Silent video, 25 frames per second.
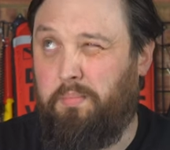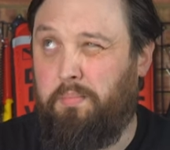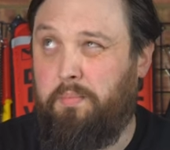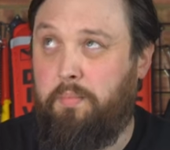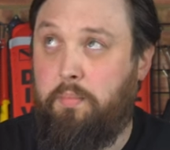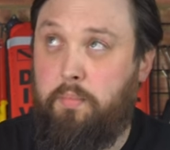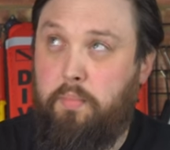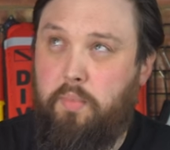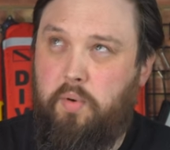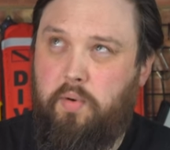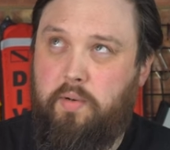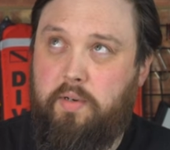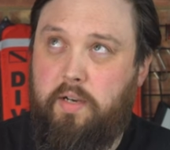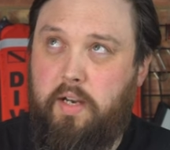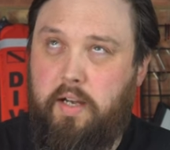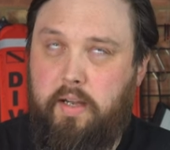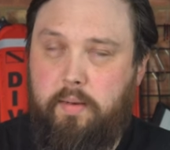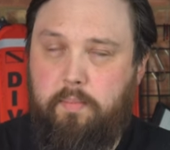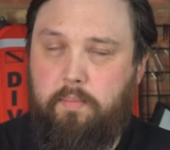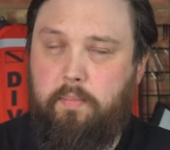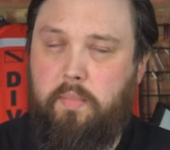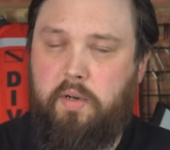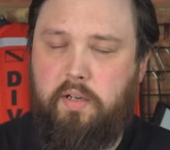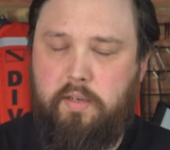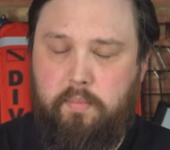more
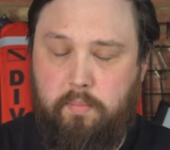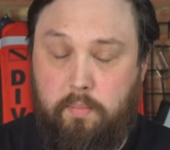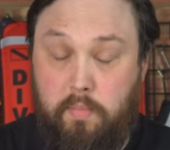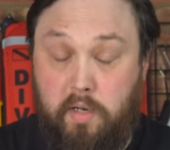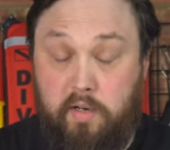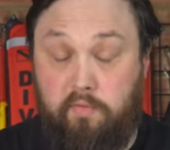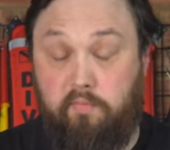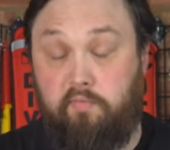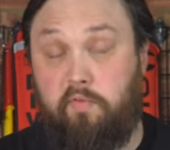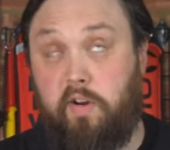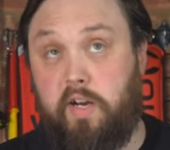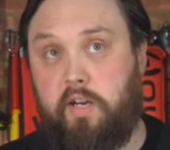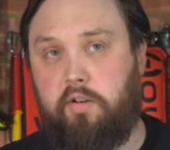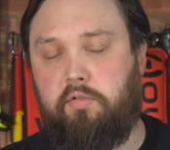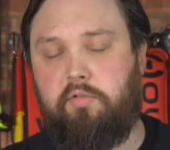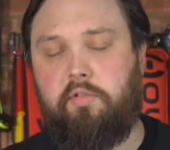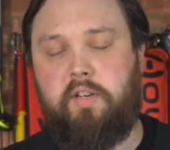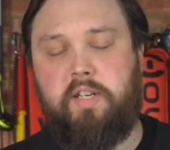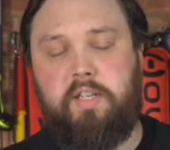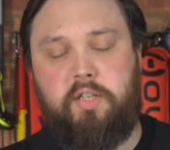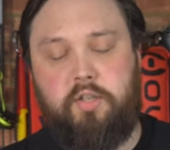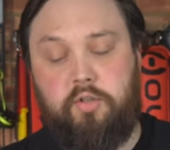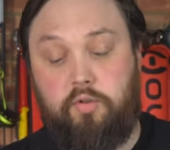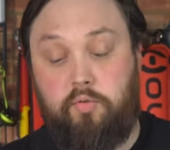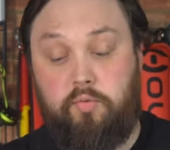like my
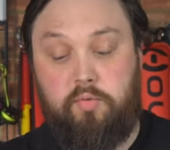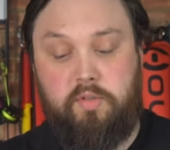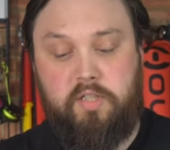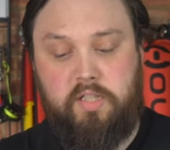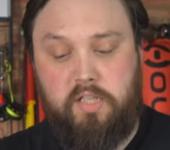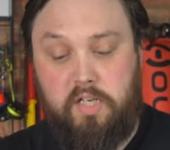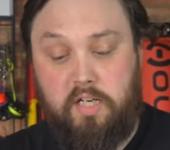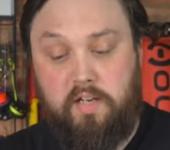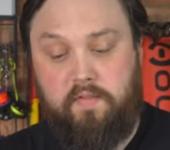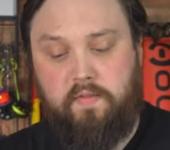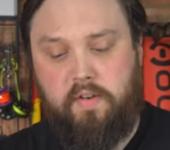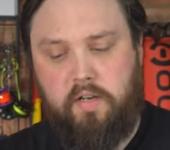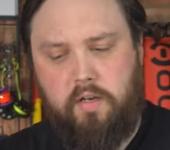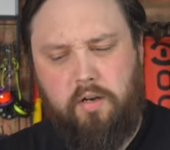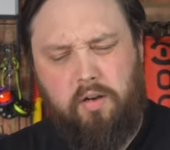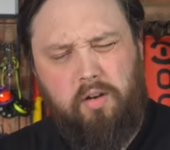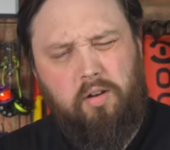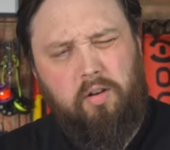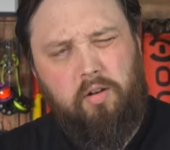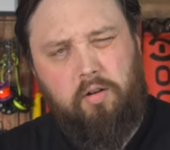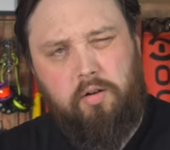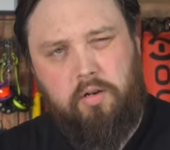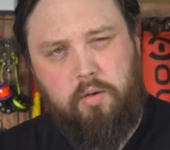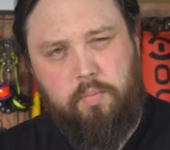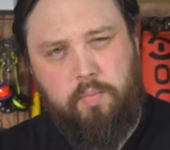recreational diving
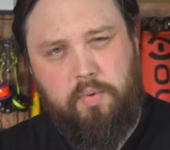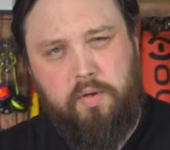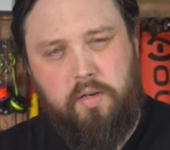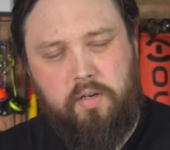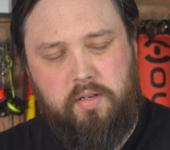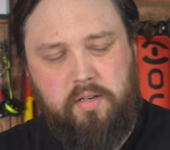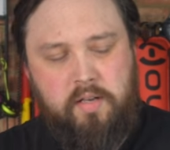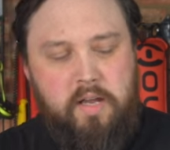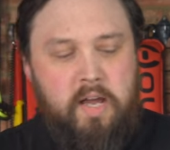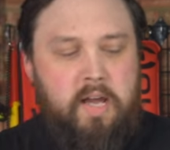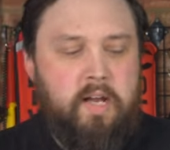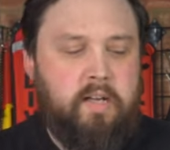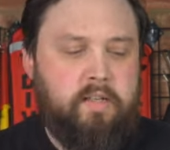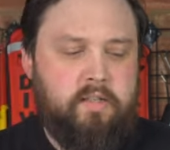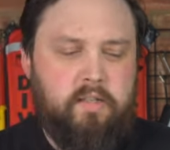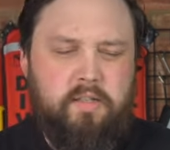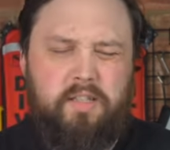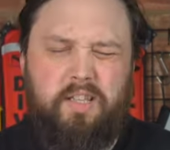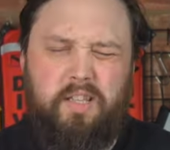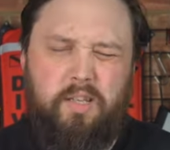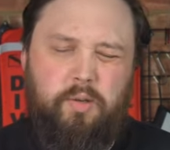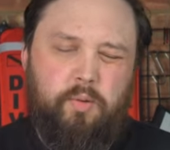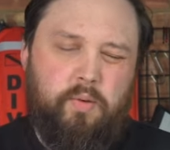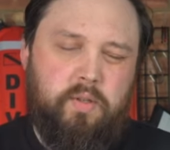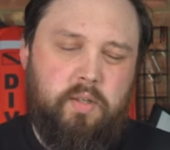logbook,
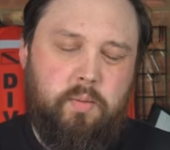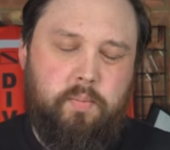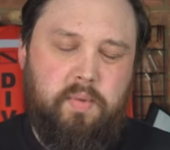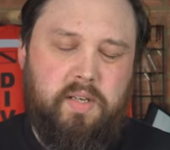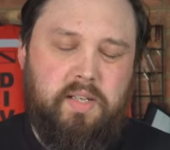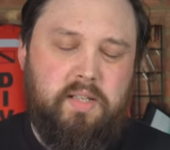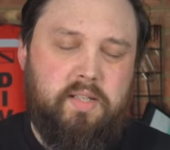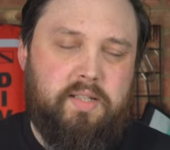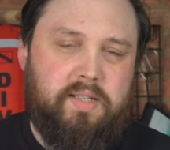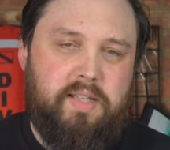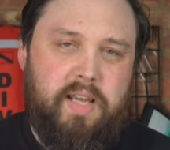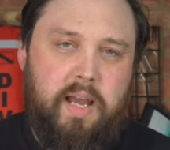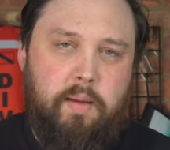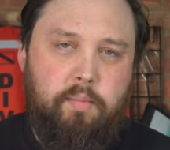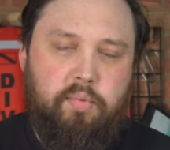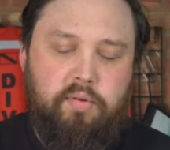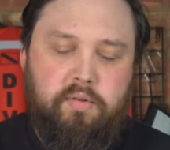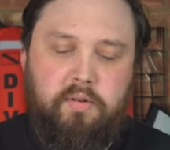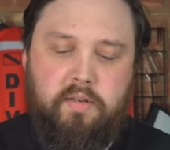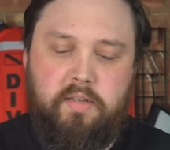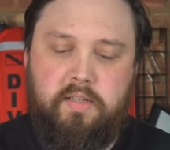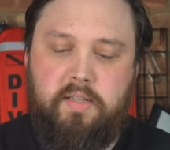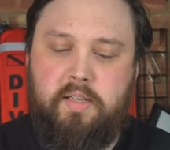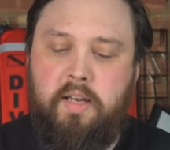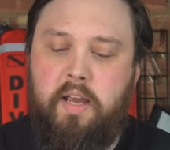just that it was a bit
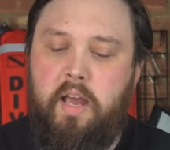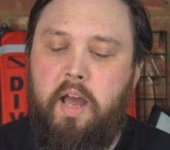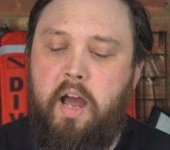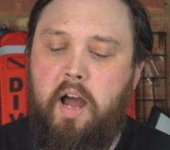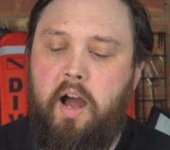separate.